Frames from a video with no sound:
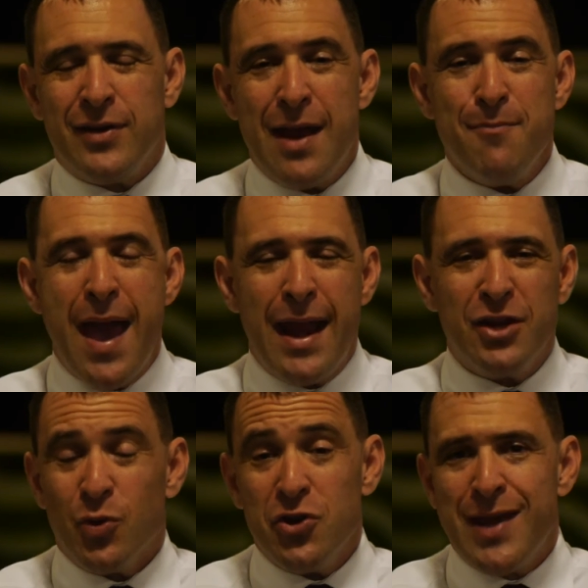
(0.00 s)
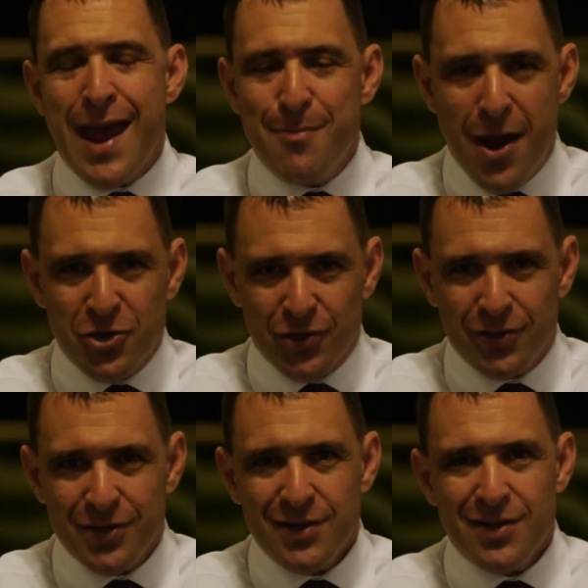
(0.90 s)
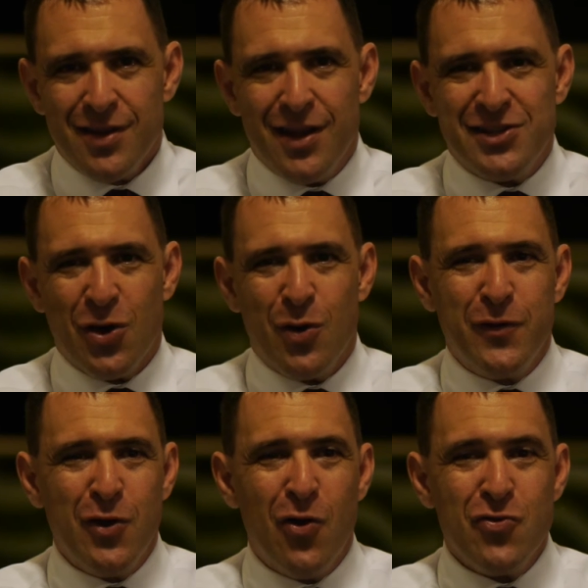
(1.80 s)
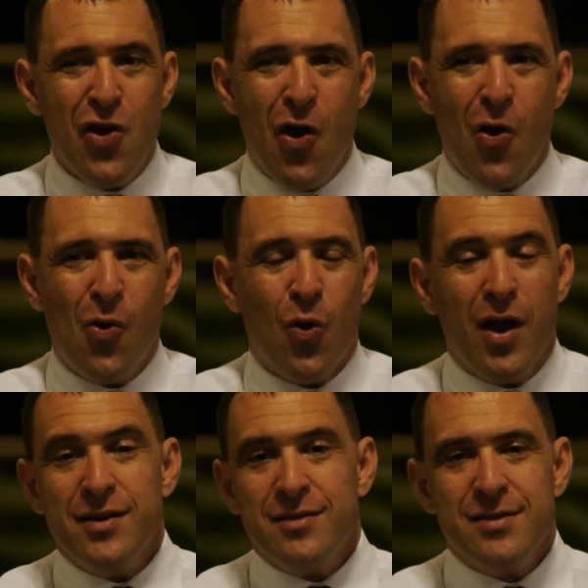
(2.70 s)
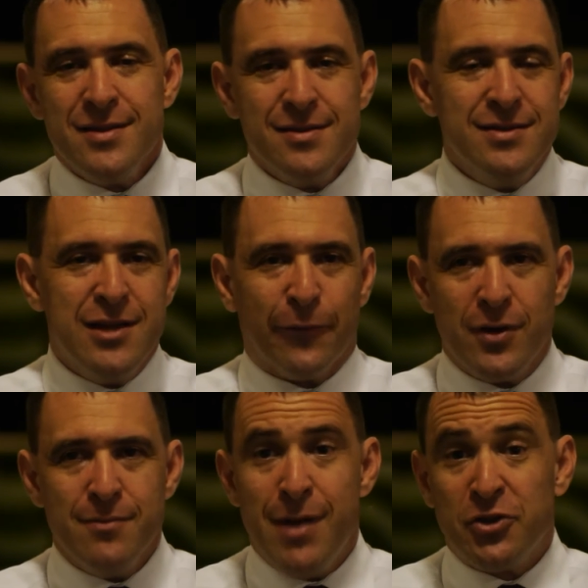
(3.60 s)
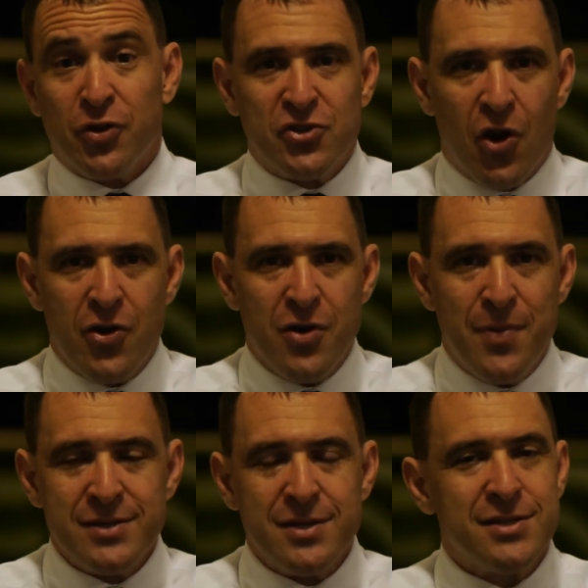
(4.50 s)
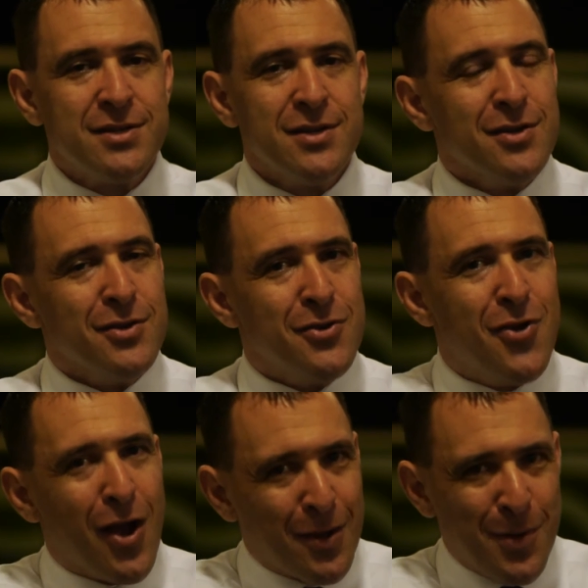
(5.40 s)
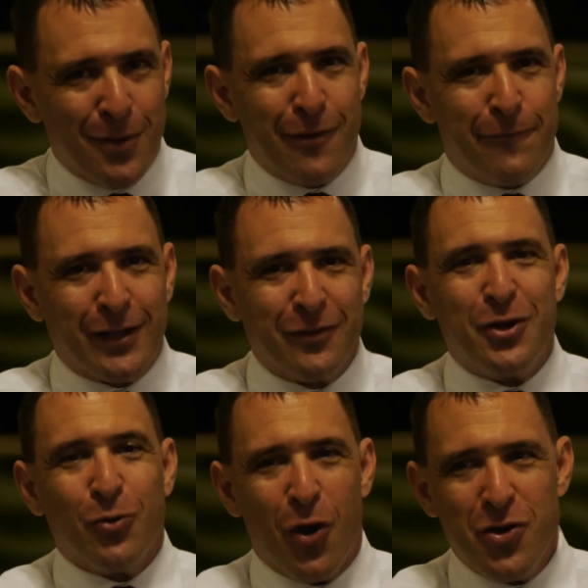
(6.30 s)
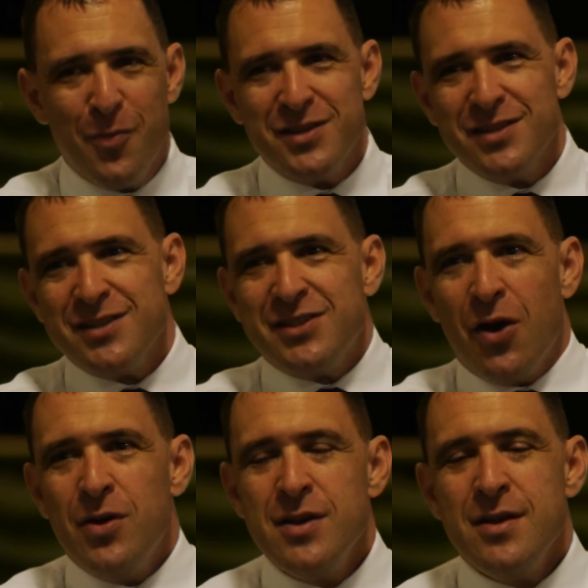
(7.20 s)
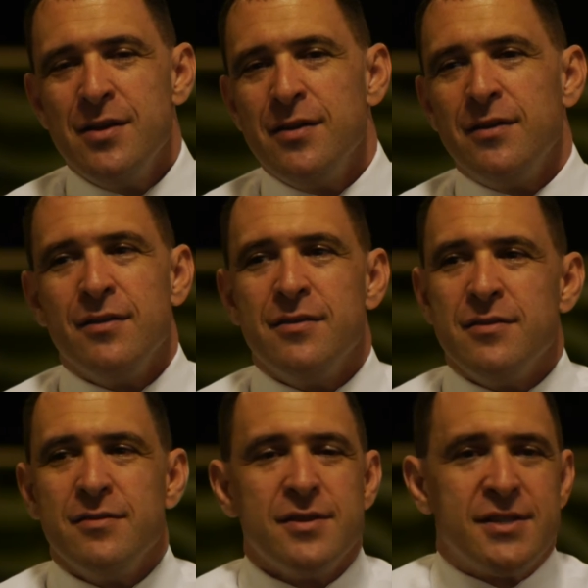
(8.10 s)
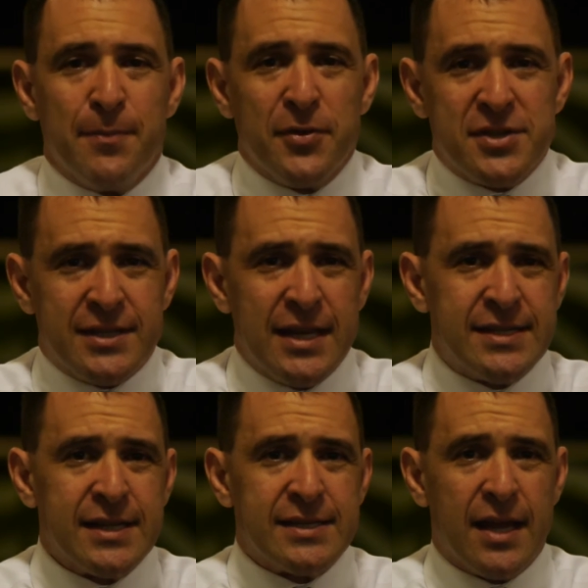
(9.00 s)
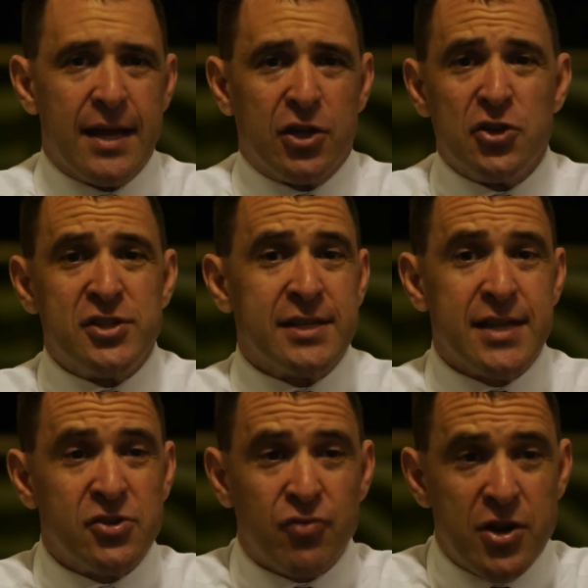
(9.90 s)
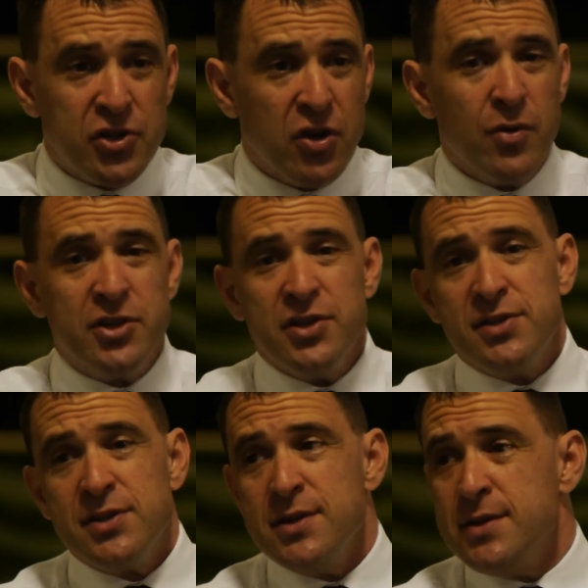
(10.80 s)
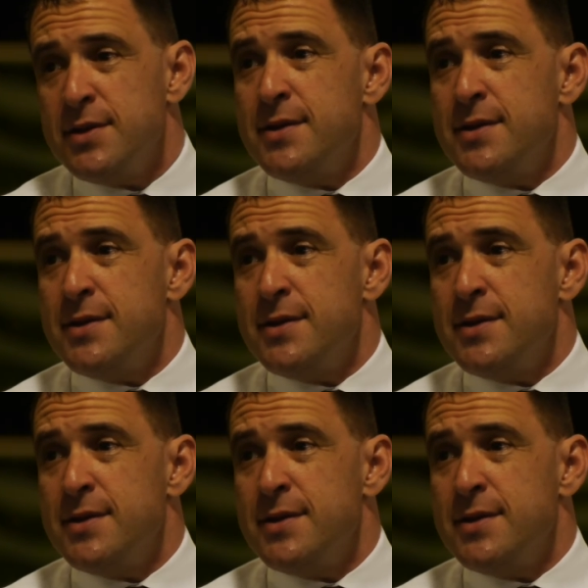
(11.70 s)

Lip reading: you can't manage what you can't measure. And so if you don't know what different metrics are in your business, you're not going to be able to effectively grow your business. So simple statistics like your success ratio, which is